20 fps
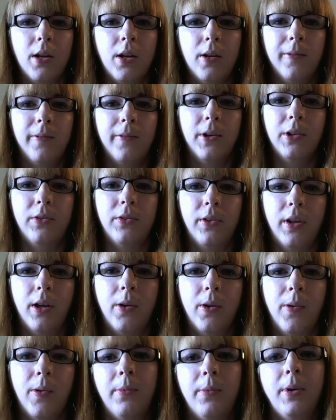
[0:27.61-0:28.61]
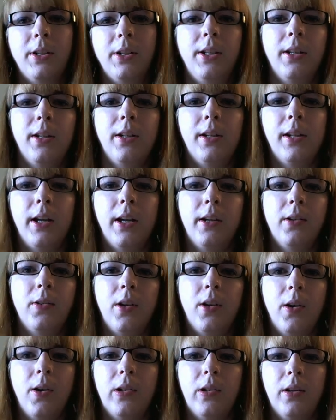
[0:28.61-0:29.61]
First, though, I wanted to let you
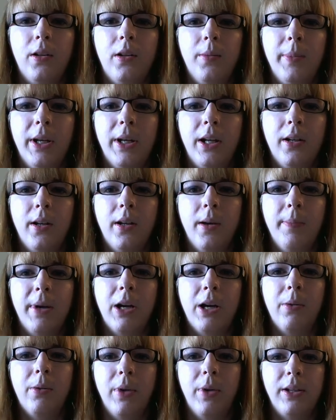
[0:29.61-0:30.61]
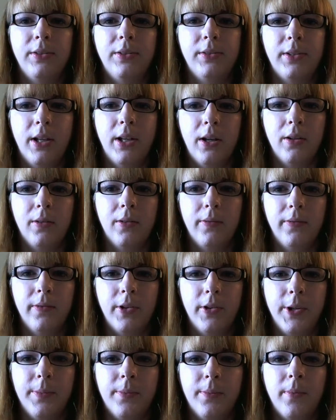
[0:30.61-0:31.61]
know a little bit about myself.
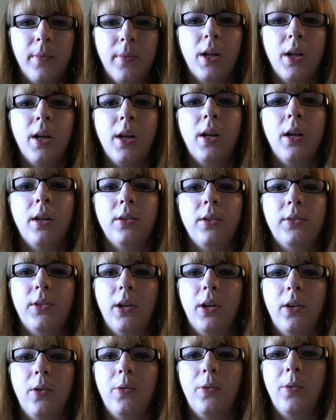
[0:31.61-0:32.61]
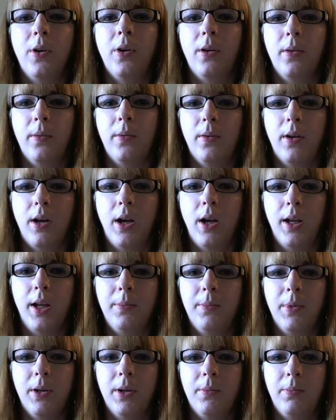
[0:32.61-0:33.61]
So, I
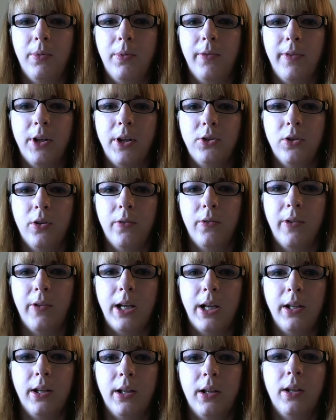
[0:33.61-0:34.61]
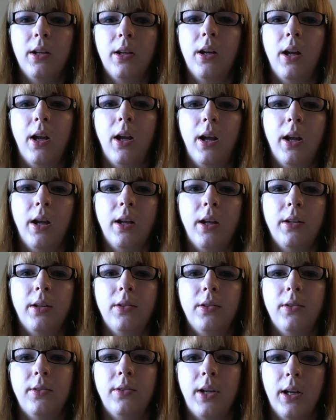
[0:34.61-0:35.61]
am a professional writing
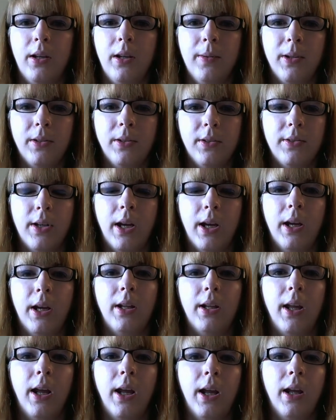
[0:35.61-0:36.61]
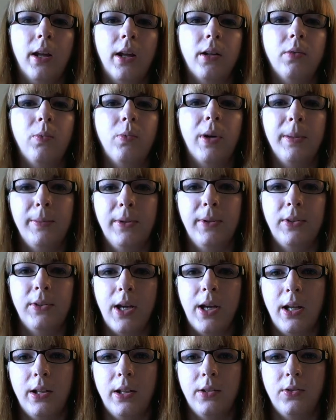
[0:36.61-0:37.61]
and document design and web
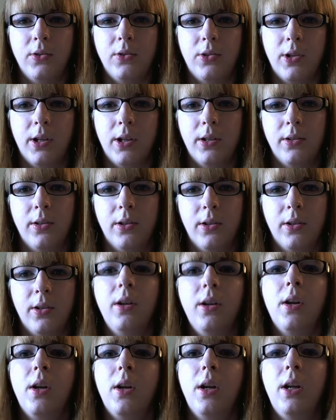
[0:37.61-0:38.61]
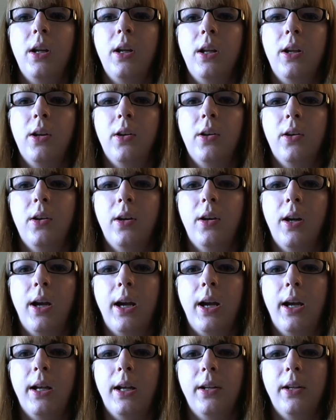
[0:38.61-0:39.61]
design instructor here
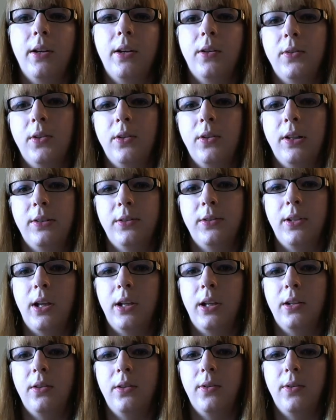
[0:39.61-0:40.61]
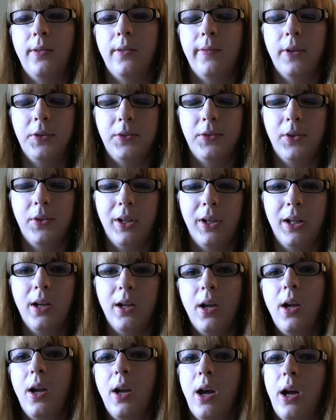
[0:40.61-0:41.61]
at Arizona State University.
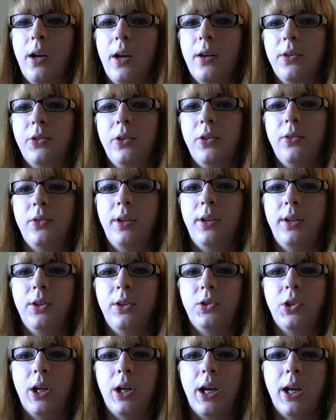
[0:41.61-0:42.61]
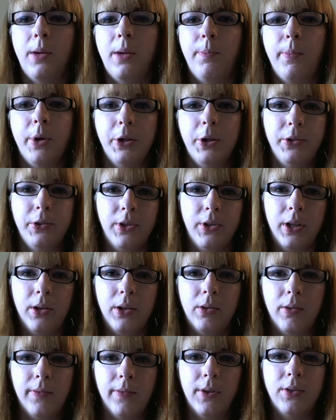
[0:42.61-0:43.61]
I also teach at Ball State
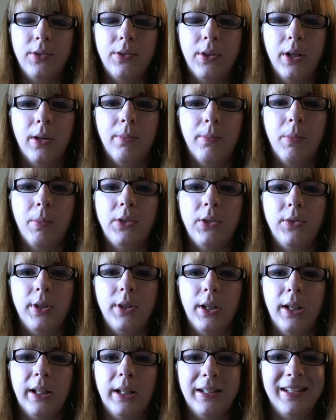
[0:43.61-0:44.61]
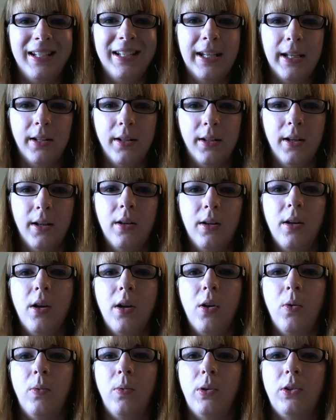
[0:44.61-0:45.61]
University in Muncie, Indiana,
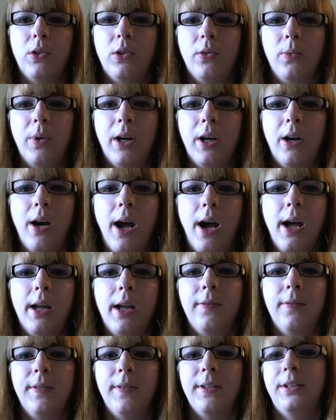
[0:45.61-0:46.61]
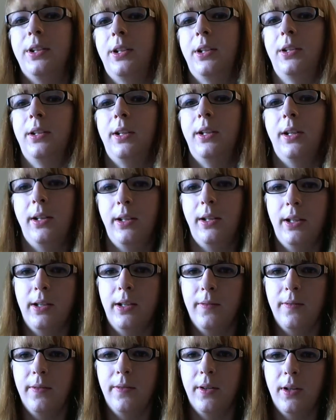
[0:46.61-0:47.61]
which is where I physically
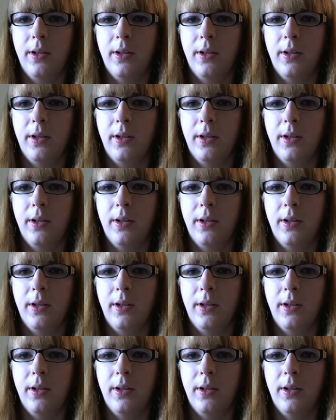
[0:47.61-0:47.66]
live.